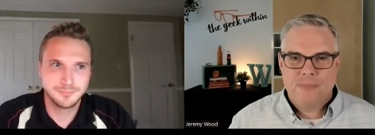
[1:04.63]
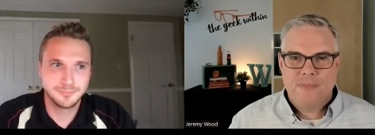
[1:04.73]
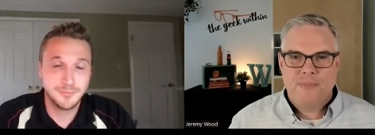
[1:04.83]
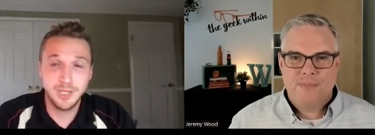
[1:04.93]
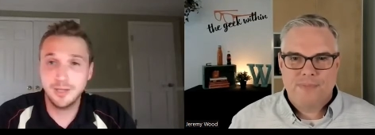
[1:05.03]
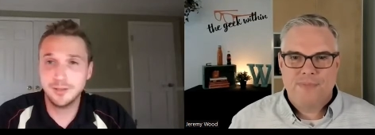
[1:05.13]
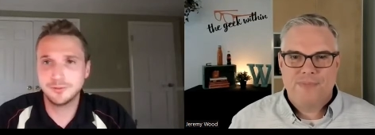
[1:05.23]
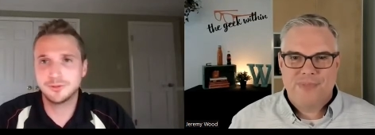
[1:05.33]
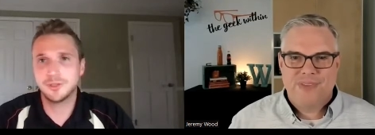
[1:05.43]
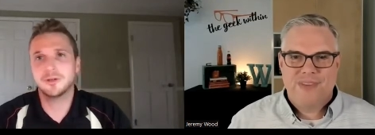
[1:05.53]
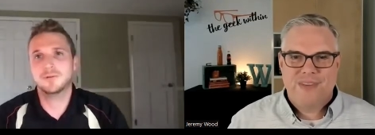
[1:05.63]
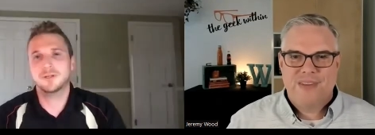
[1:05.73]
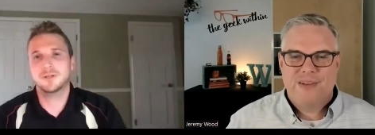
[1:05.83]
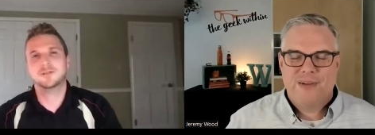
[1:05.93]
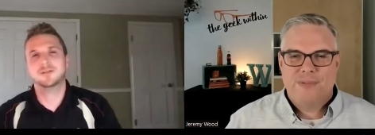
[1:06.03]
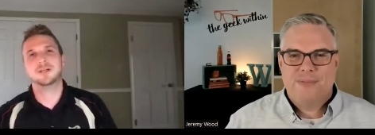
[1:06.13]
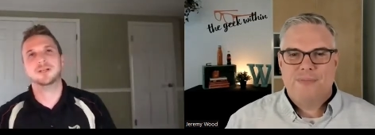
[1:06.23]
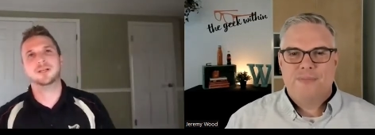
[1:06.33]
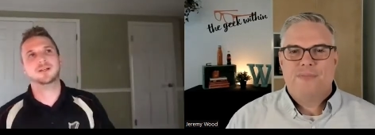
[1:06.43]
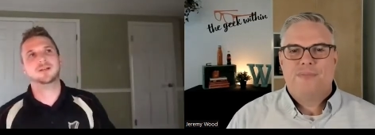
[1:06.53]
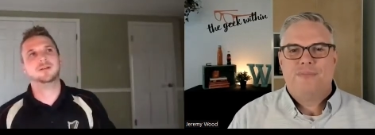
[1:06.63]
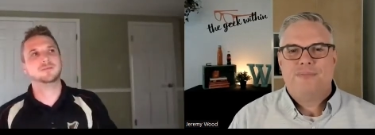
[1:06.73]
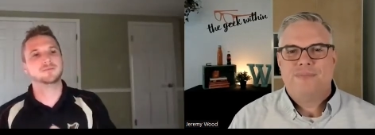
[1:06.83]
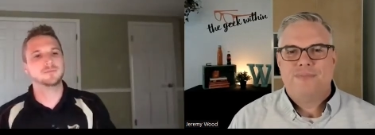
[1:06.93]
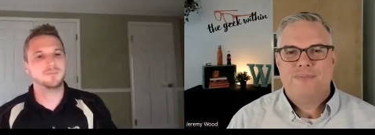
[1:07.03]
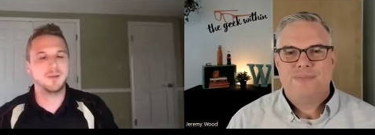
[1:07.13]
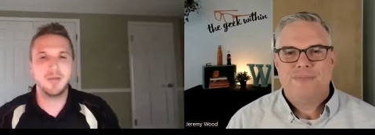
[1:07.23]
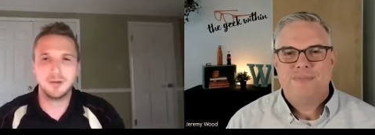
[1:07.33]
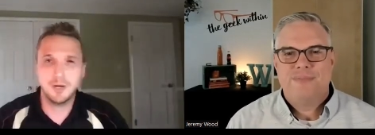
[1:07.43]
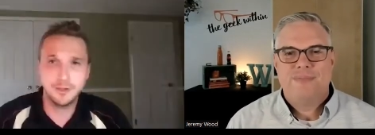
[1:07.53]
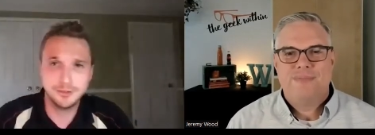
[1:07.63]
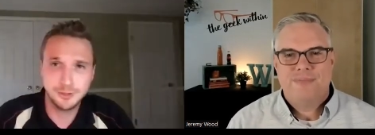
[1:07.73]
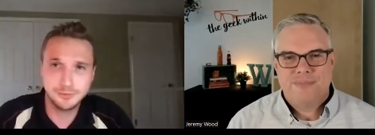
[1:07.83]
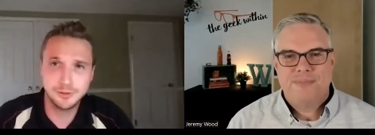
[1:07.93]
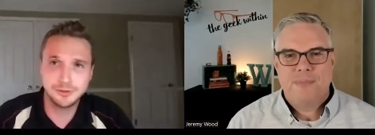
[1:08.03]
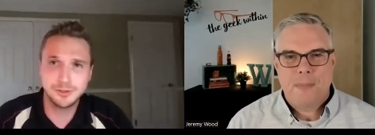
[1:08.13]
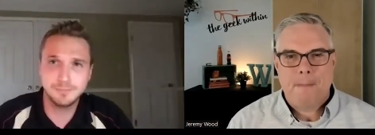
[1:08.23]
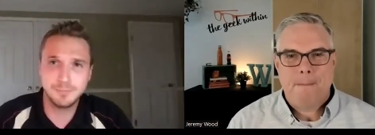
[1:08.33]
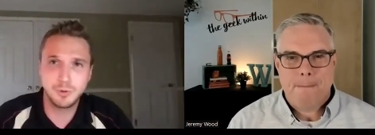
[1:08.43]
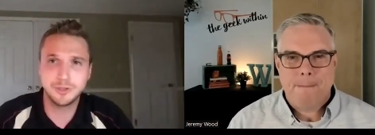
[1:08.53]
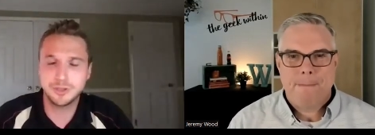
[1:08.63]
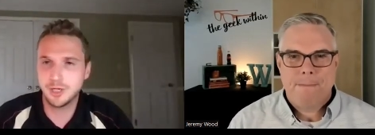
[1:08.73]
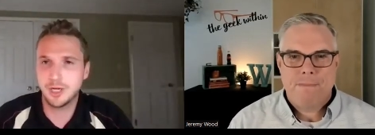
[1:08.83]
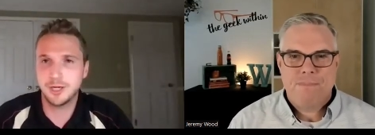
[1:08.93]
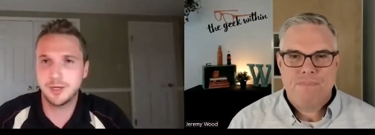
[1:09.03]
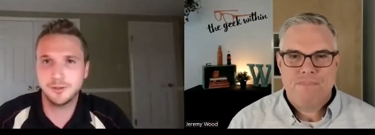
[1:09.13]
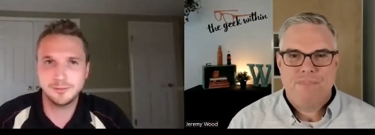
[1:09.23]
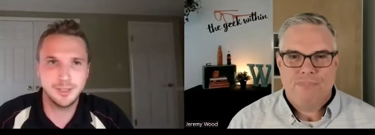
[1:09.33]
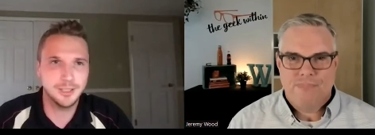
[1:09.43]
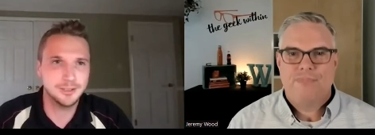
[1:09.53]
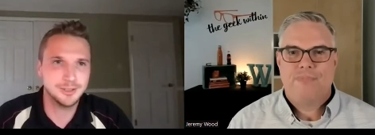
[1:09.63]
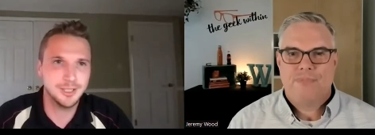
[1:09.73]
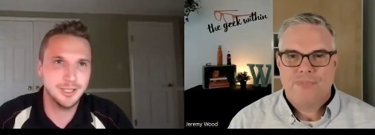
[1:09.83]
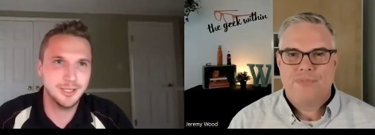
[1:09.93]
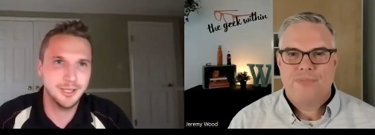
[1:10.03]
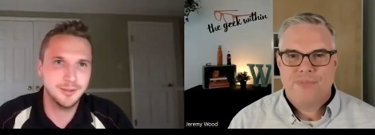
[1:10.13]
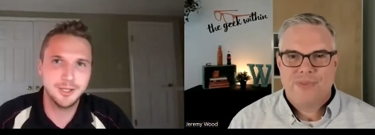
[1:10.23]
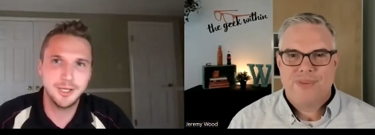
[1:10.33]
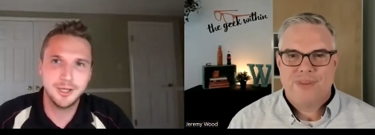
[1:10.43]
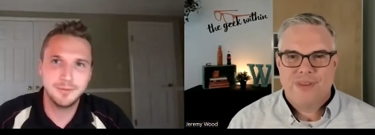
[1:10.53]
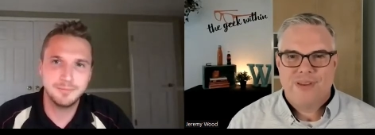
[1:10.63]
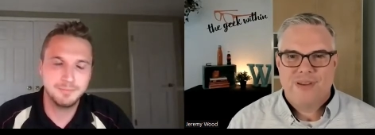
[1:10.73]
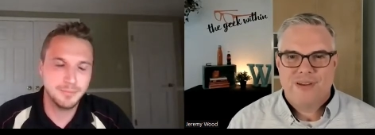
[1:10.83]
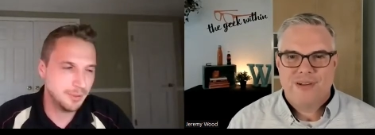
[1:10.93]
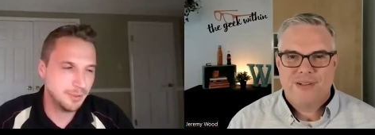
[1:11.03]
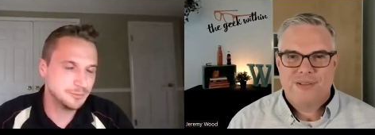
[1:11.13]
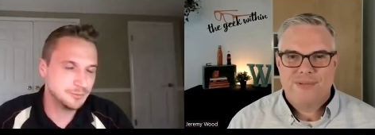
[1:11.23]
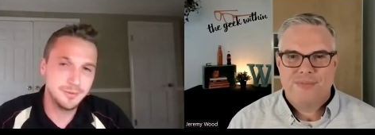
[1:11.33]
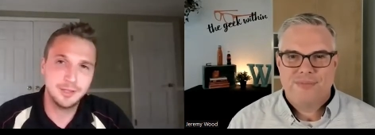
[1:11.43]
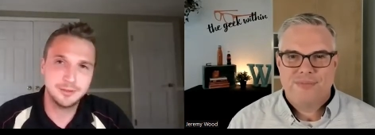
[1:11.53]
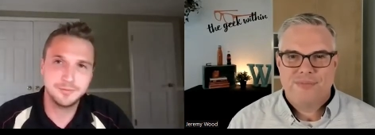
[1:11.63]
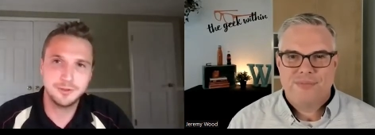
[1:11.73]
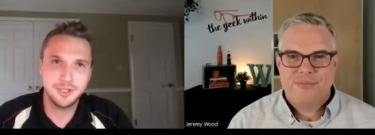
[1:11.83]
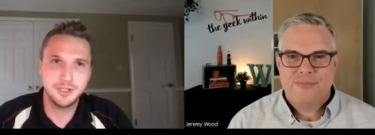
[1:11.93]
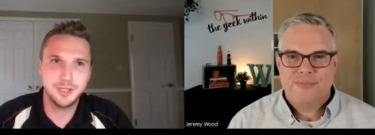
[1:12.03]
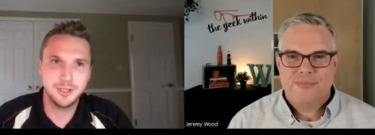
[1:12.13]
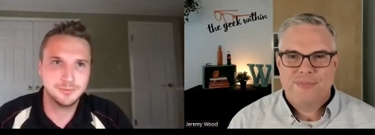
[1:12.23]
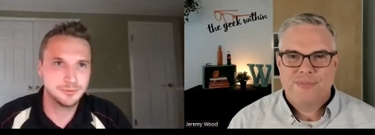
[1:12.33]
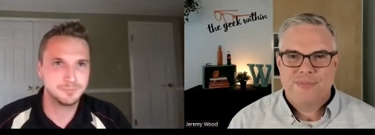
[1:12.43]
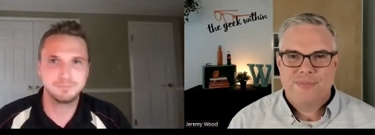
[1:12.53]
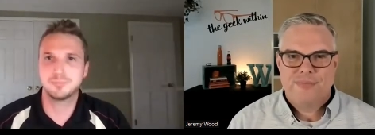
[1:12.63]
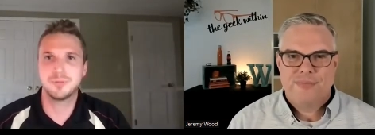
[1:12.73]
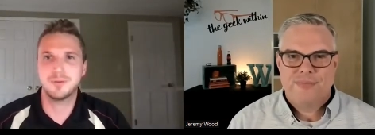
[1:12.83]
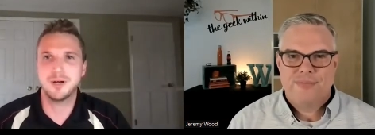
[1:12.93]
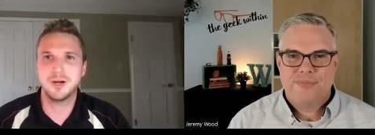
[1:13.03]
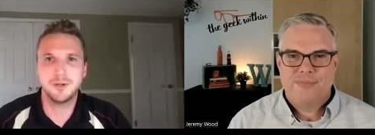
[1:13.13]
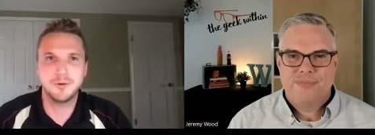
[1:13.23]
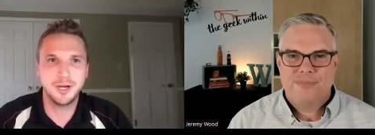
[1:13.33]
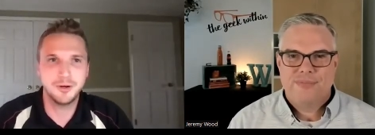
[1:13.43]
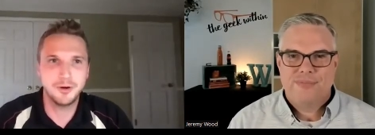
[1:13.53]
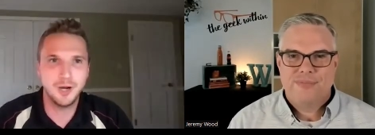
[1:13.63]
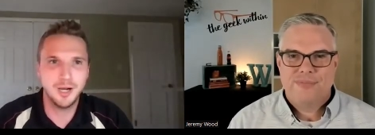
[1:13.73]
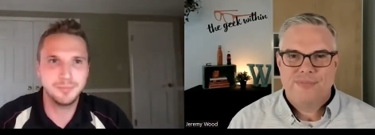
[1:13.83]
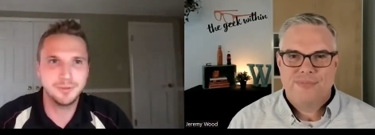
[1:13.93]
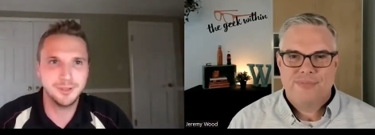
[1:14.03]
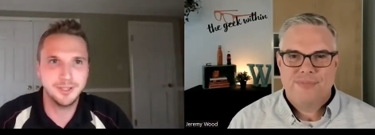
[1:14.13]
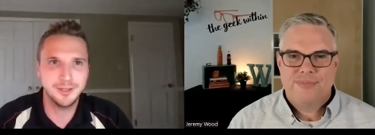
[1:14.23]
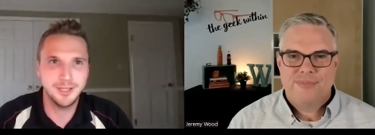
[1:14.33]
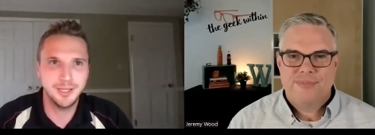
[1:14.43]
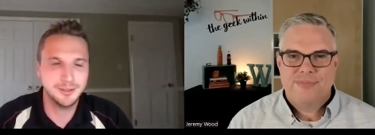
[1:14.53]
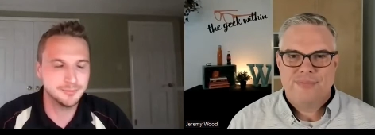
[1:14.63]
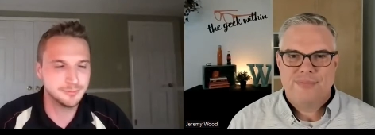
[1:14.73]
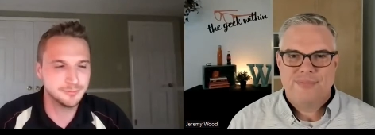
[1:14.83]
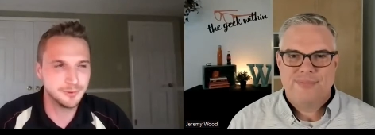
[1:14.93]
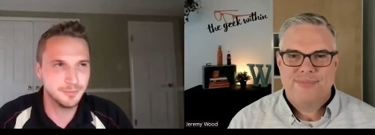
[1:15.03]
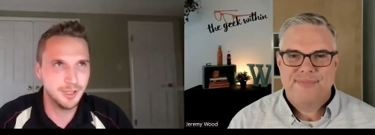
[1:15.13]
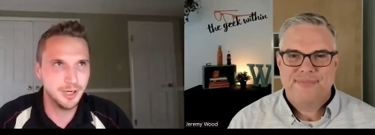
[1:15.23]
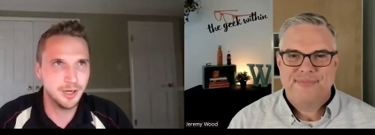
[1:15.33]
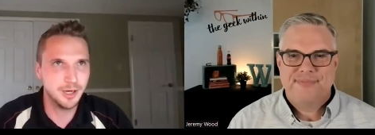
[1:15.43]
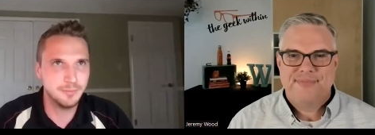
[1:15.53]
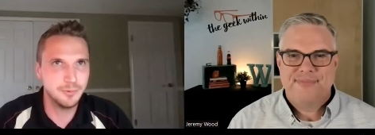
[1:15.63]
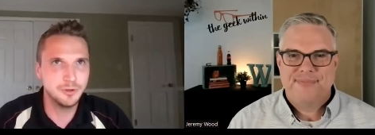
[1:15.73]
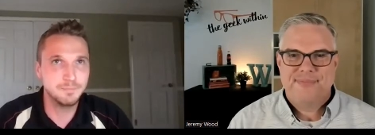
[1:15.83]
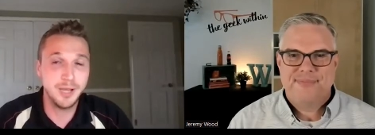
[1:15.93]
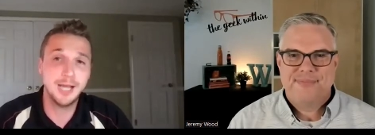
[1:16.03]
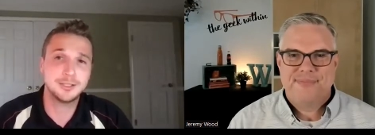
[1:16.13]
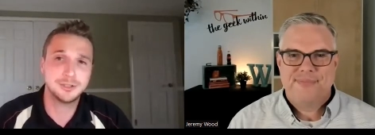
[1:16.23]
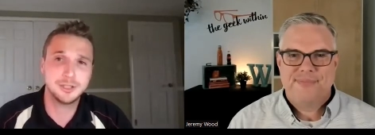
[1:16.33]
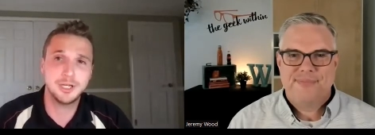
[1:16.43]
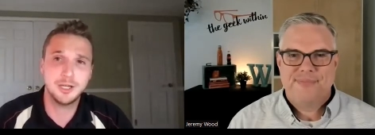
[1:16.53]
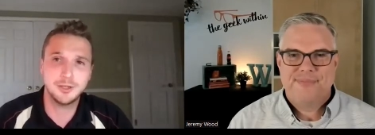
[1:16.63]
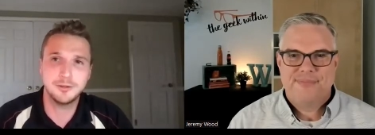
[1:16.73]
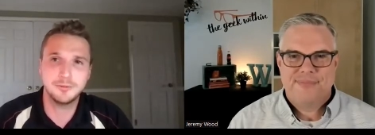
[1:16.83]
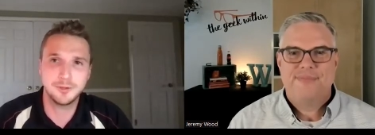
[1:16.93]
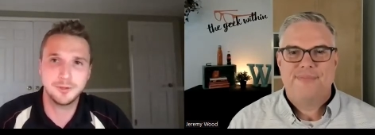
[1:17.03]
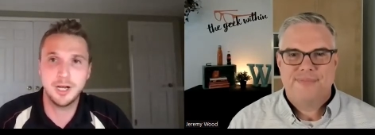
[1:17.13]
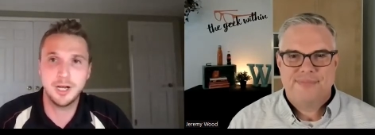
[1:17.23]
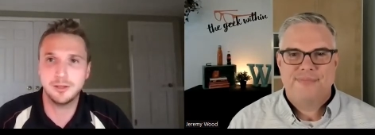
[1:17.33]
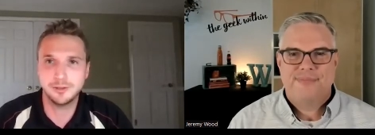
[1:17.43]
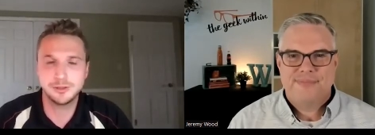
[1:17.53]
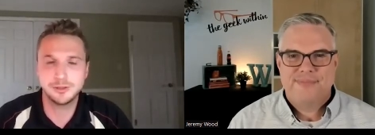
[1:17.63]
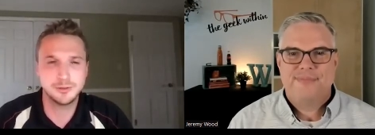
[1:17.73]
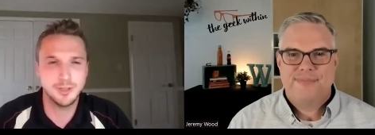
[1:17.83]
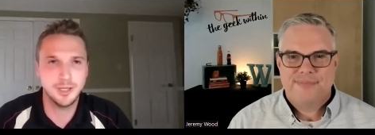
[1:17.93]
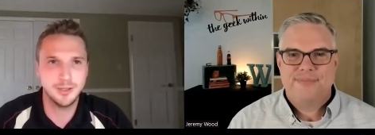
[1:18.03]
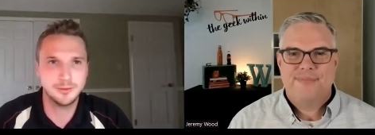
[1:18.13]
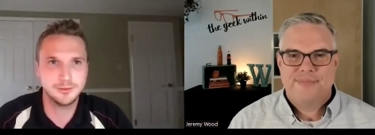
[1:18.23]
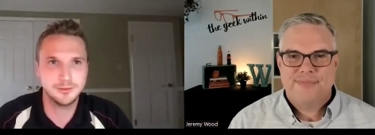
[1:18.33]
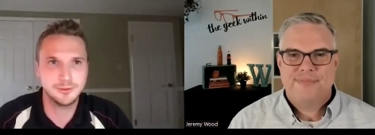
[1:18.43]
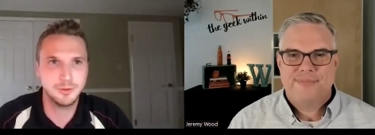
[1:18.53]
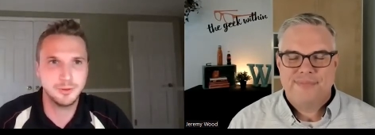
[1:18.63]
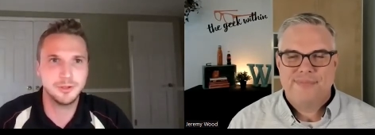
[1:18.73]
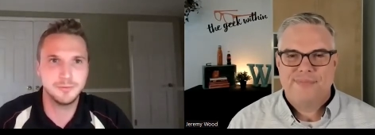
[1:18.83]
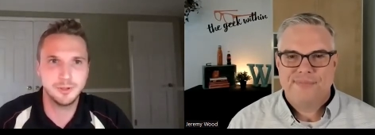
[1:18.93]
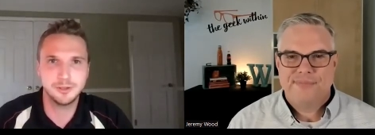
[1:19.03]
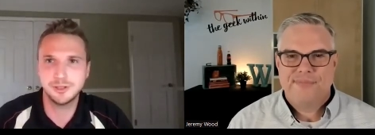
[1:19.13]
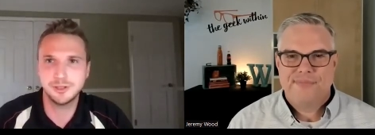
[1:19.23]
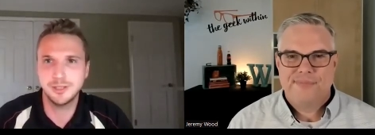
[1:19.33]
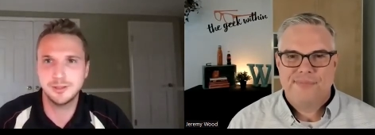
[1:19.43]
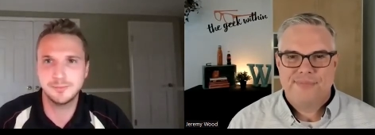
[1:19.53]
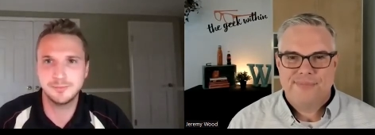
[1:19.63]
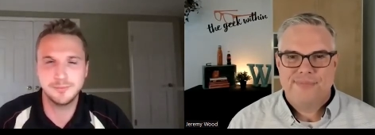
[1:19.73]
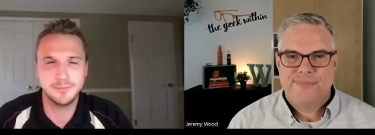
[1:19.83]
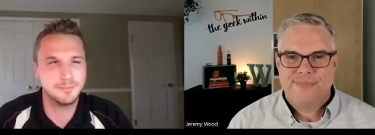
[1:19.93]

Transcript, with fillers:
Speaker 1: Yeah. So, uh, my background is I was originally born in Chicago, and then as a kid, I my parents moved out to Virginia. It's primarily where I grew up, and then from there, I moved back to Chicago for college. Uh, DePaul University and